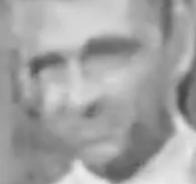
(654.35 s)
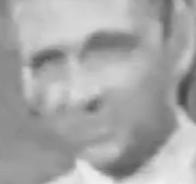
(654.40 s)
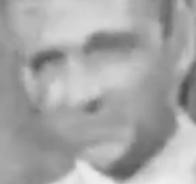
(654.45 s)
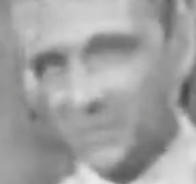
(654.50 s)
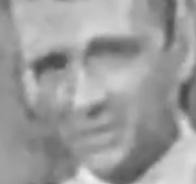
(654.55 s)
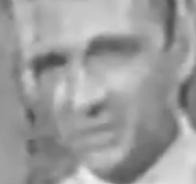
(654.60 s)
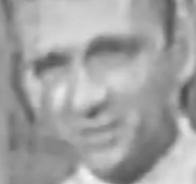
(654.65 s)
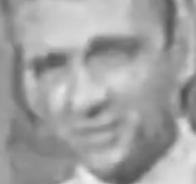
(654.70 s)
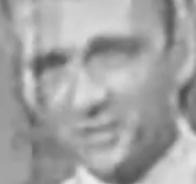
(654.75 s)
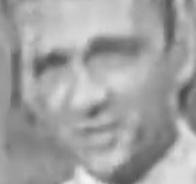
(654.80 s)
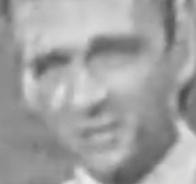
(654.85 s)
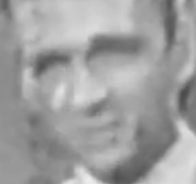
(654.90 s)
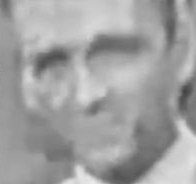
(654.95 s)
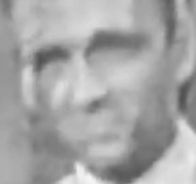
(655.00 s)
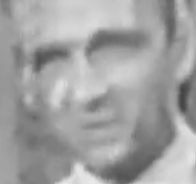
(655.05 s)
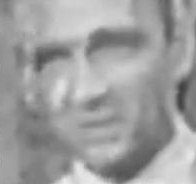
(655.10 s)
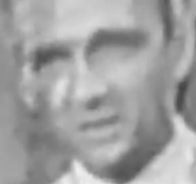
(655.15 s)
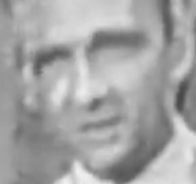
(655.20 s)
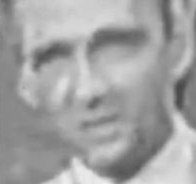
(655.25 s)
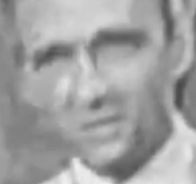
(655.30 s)
because they've
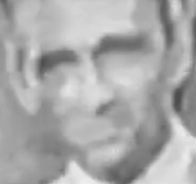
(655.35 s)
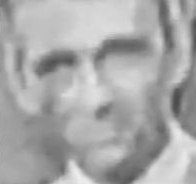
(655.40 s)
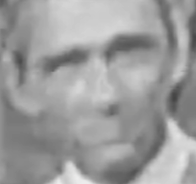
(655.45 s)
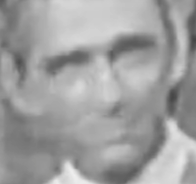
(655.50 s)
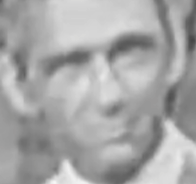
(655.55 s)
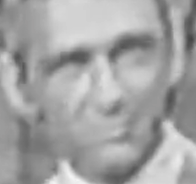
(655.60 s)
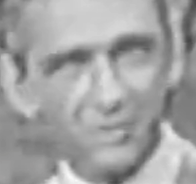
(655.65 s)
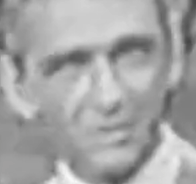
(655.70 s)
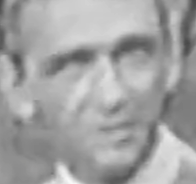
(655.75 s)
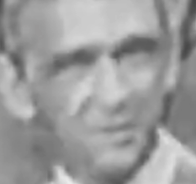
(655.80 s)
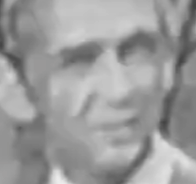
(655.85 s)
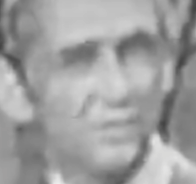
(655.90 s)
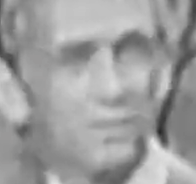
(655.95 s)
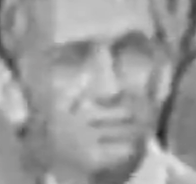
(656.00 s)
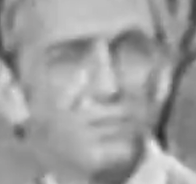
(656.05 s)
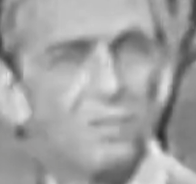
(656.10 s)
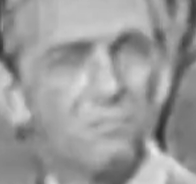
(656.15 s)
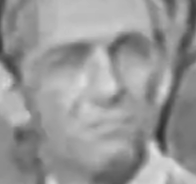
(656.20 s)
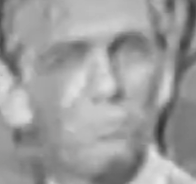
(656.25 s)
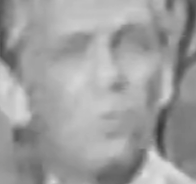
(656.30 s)
become such
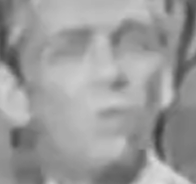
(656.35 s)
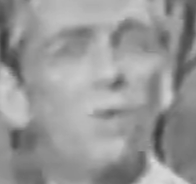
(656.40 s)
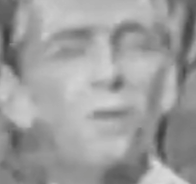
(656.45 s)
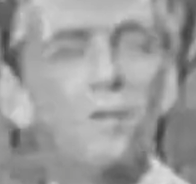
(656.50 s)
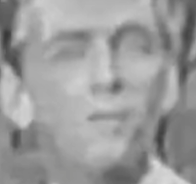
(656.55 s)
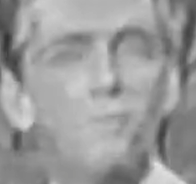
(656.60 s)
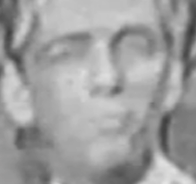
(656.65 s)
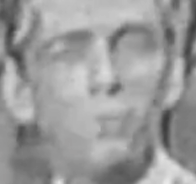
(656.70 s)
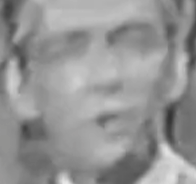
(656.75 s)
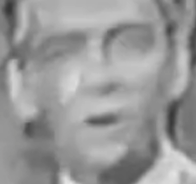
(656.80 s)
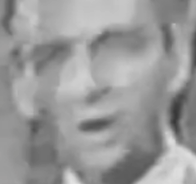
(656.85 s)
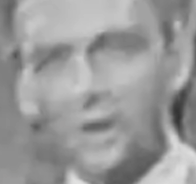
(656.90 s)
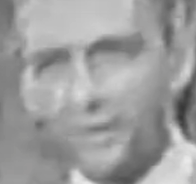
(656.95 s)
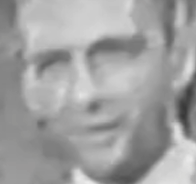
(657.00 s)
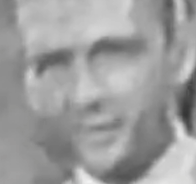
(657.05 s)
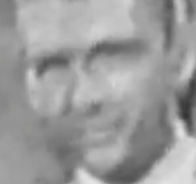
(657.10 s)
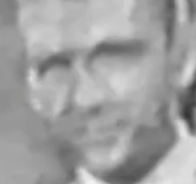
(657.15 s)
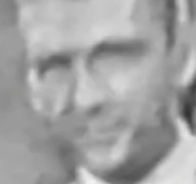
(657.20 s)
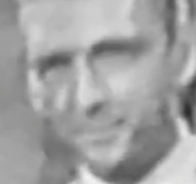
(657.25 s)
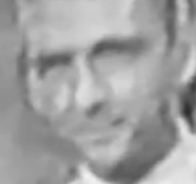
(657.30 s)
an important part
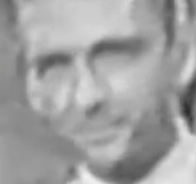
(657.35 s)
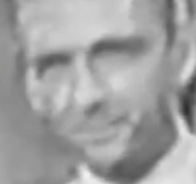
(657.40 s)
of it.